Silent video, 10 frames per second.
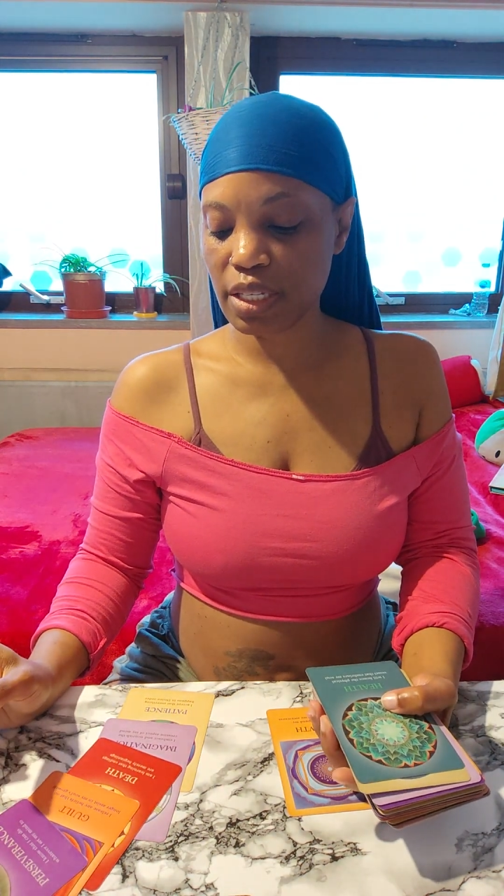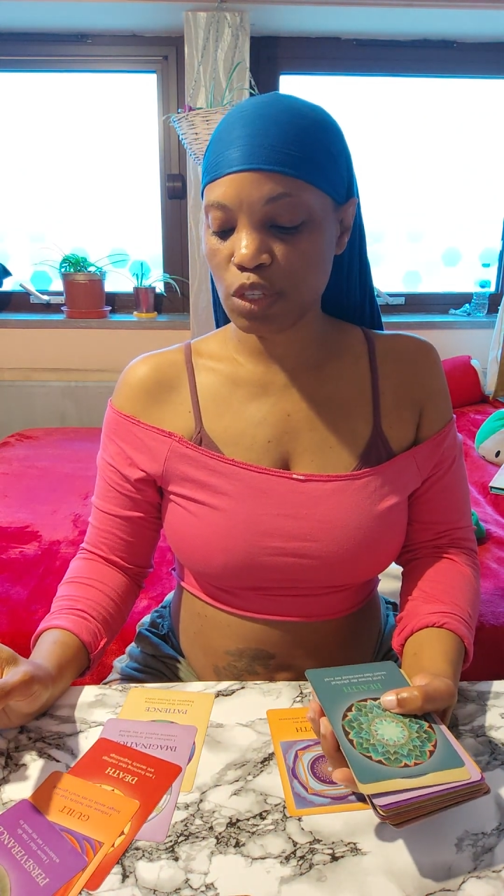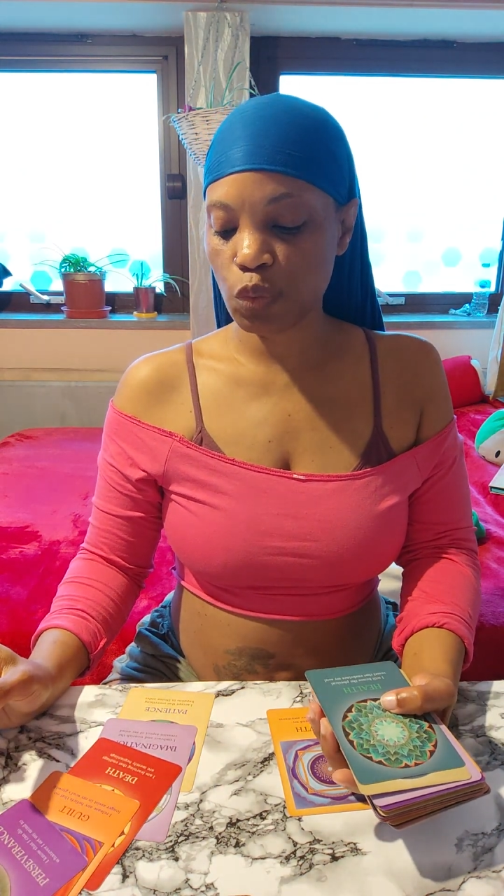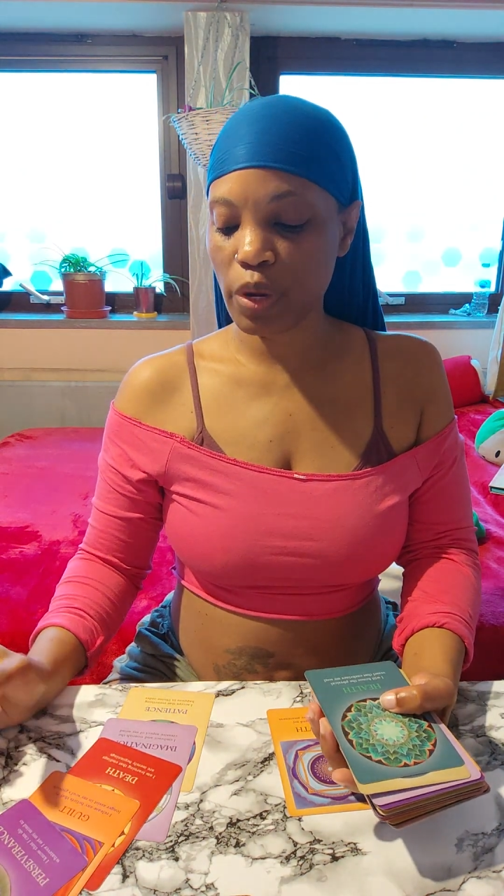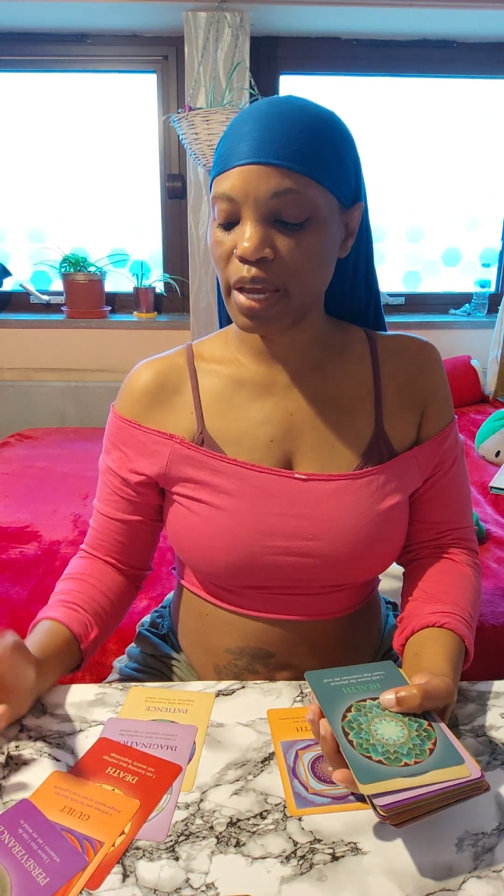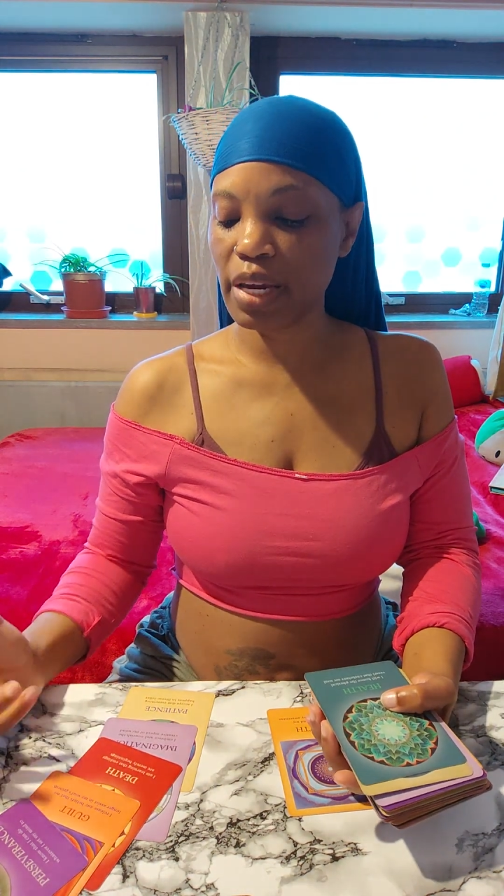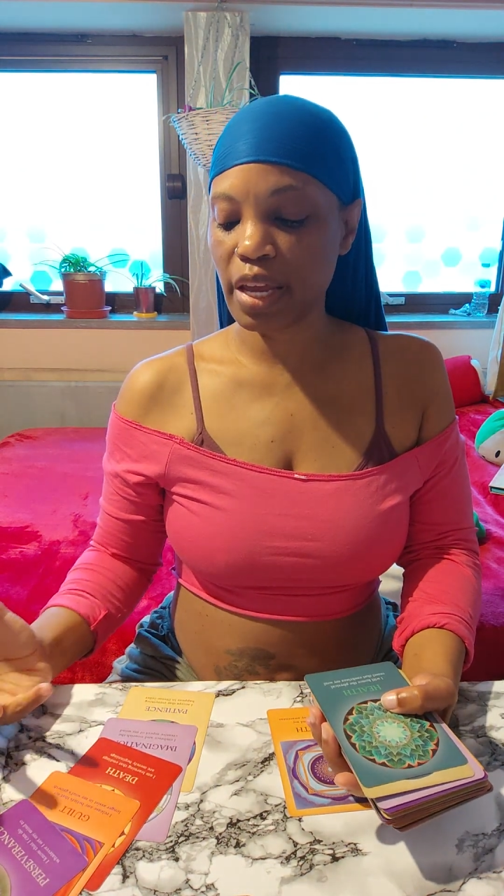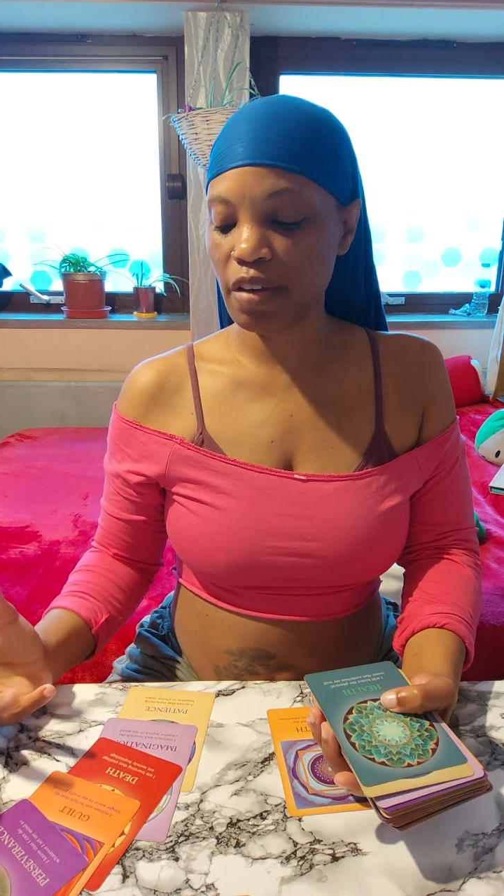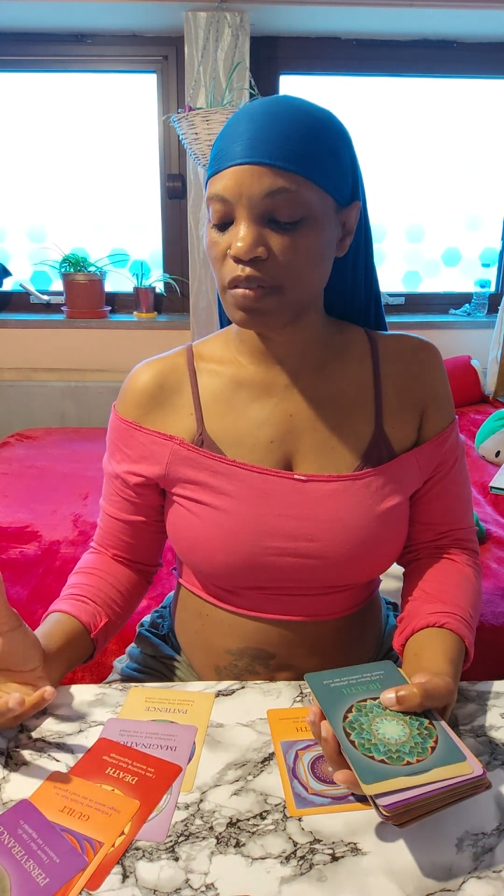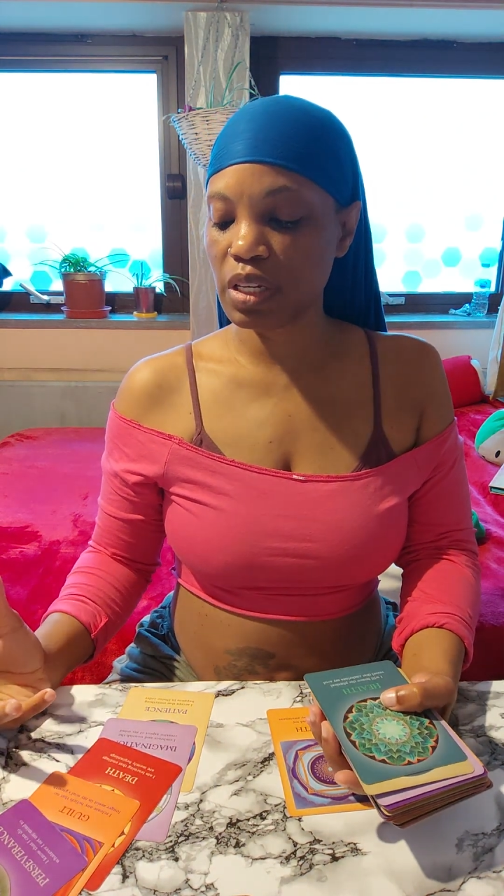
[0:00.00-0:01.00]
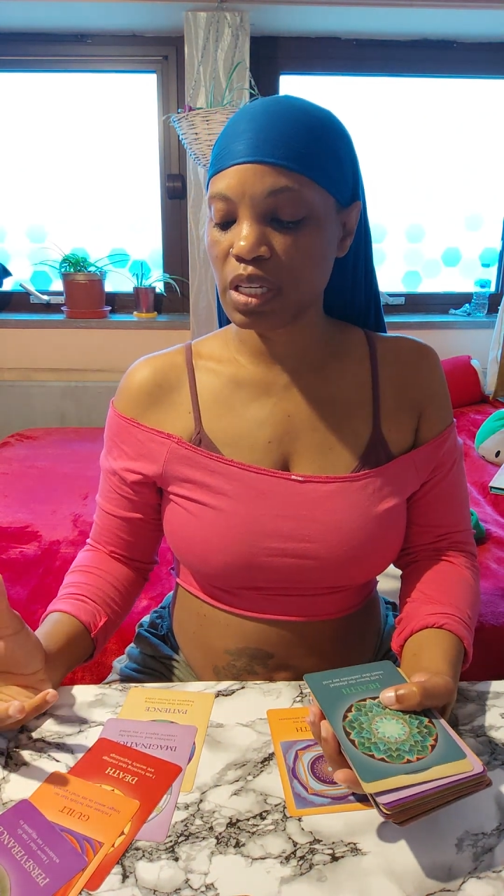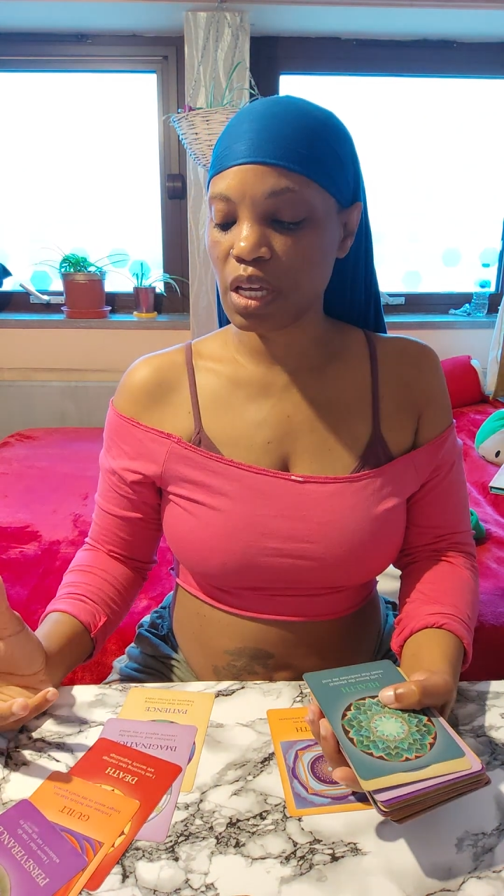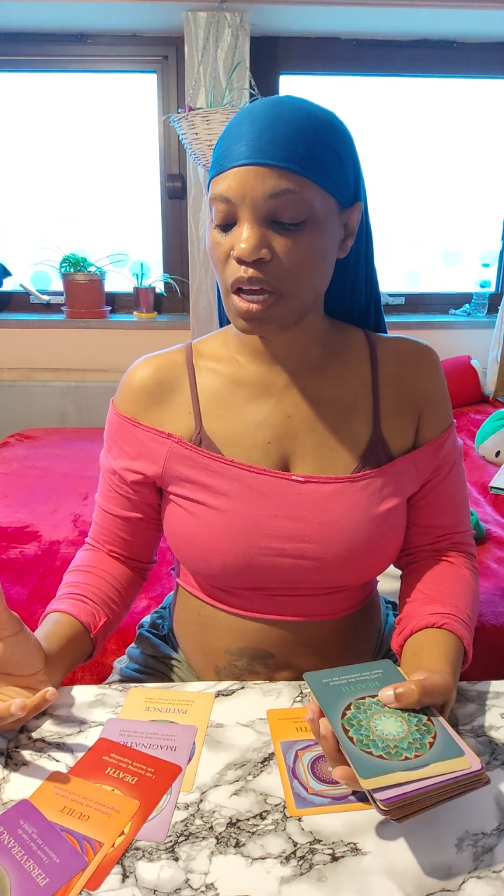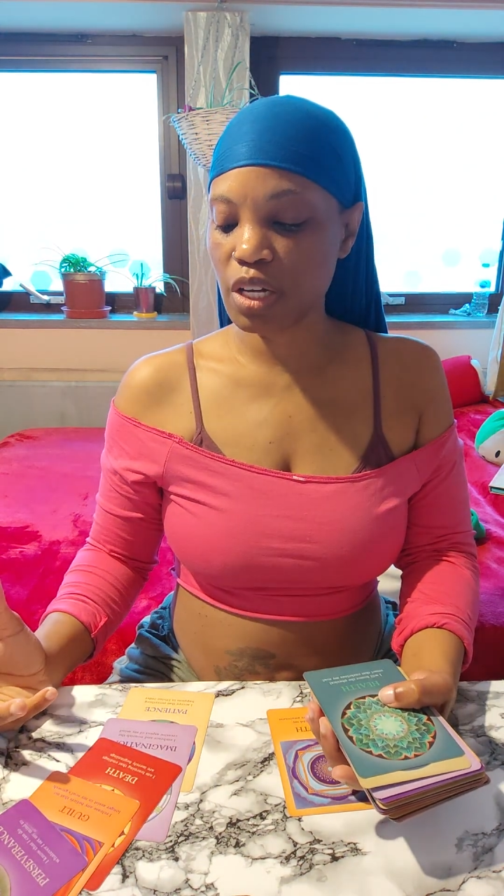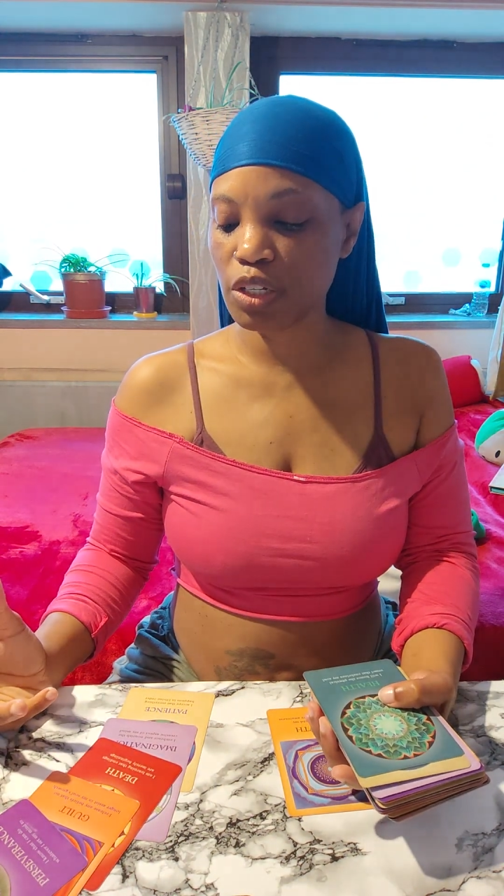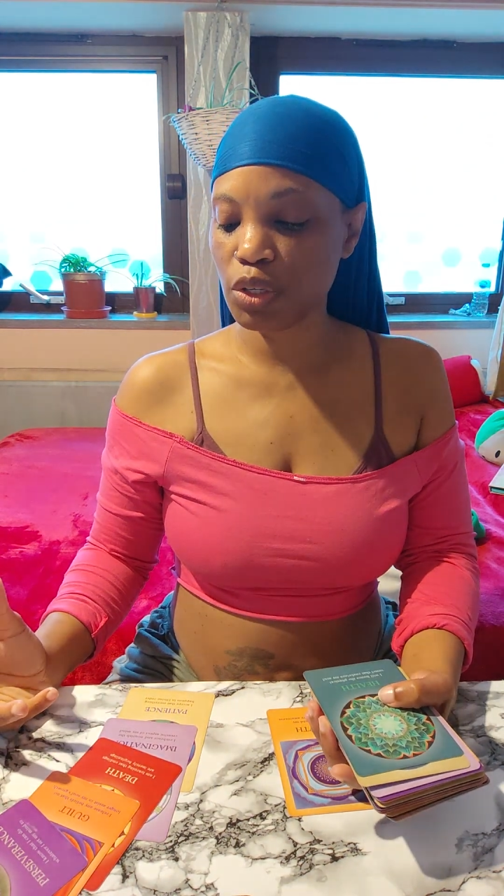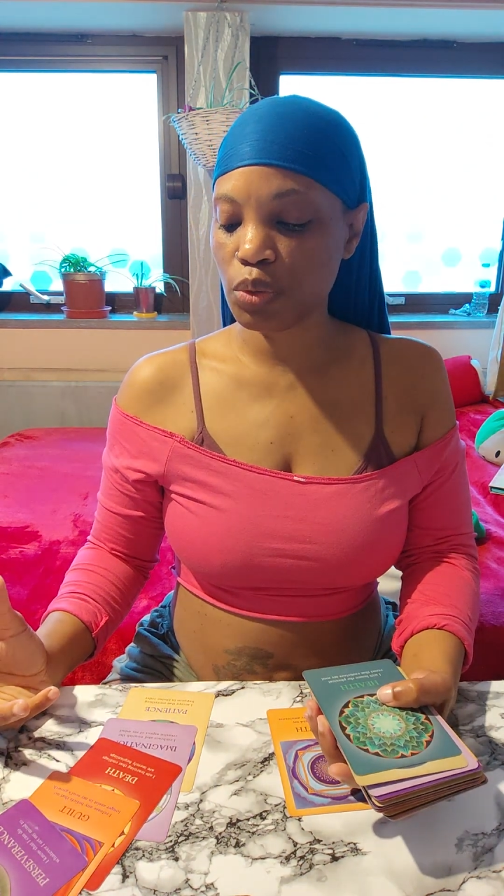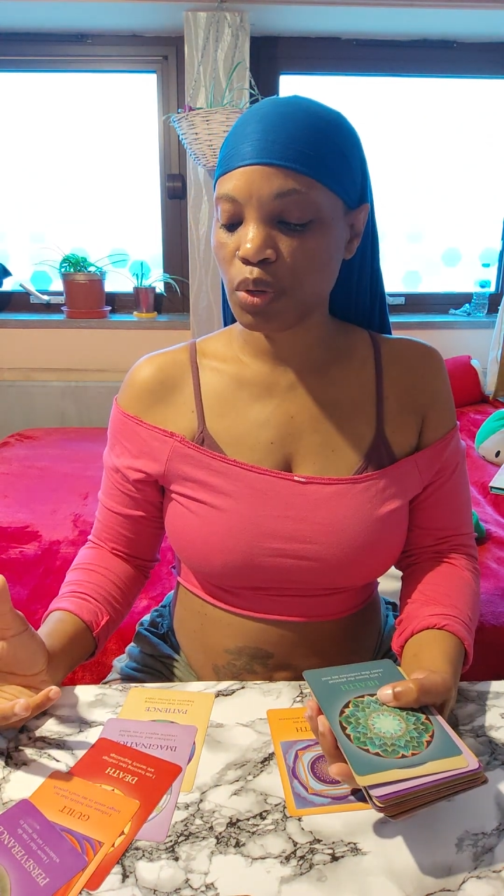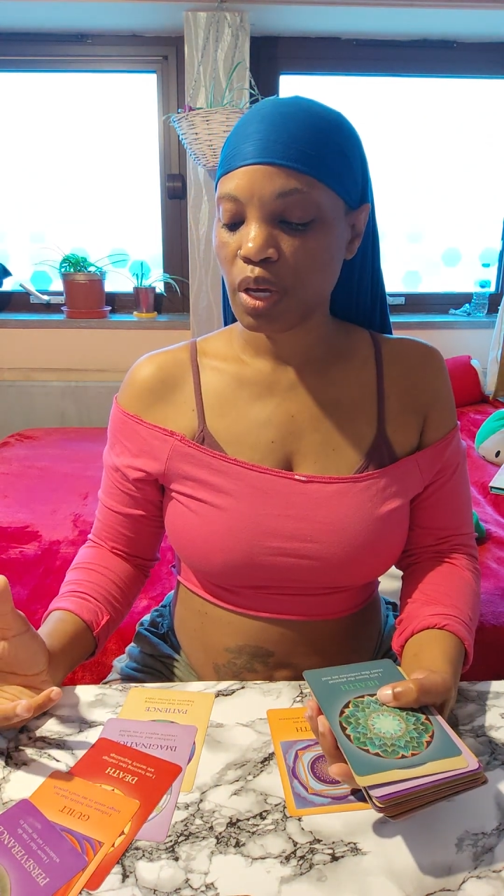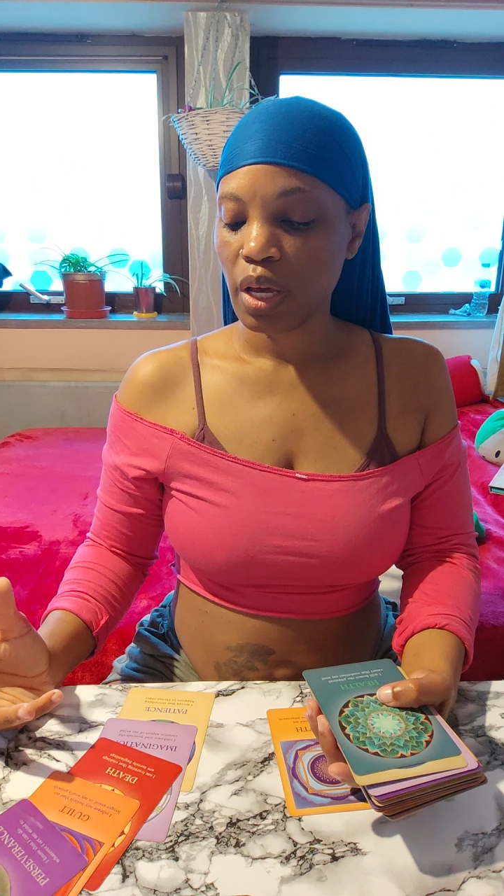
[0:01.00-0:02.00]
is weighing heavily on you,